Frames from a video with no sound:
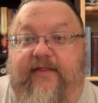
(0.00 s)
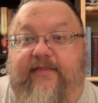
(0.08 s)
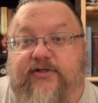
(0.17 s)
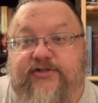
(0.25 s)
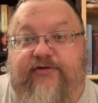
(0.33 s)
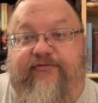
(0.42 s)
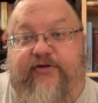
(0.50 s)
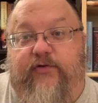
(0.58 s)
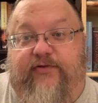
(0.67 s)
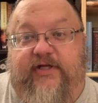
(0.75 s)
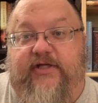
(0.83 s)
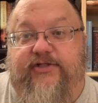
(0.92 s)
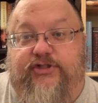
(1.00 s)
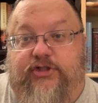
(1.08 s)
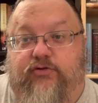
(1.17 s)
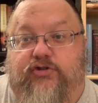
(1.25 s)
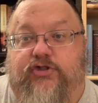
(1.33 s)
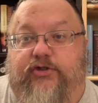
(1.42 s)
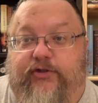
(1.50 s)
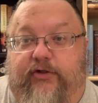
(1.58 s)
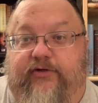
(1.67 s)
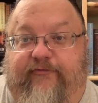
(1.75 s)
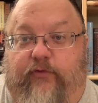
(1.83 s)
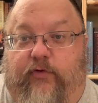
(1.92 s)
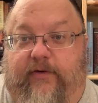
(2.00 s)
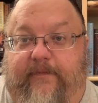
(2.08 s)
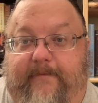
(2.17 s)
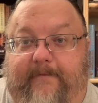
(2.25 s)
there's a few things you should look for.